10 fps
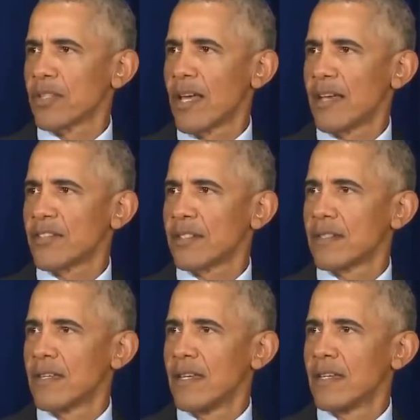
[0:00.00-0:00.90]
lives.
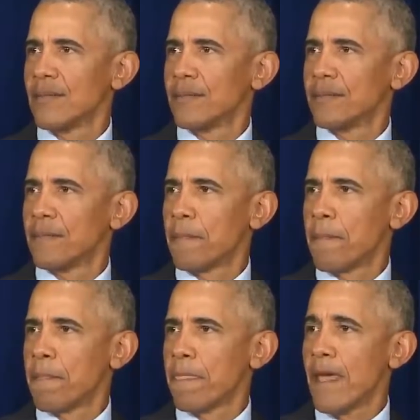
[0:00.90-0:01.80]

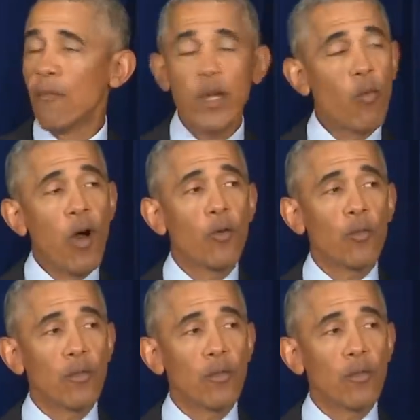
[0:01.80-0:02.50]
And we won't